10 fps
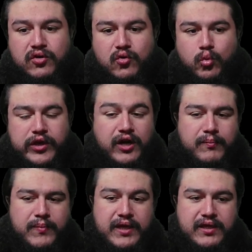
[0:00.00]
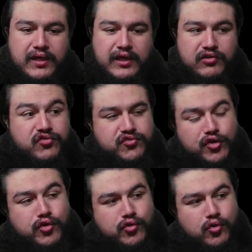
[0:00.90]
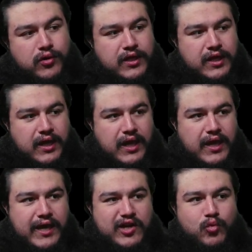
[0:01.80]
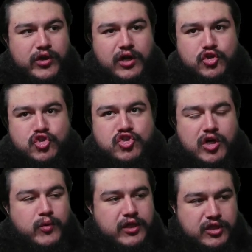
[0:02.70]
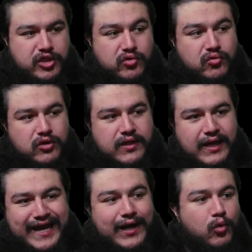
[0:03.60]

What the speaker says: we are making a stew and we are showing you how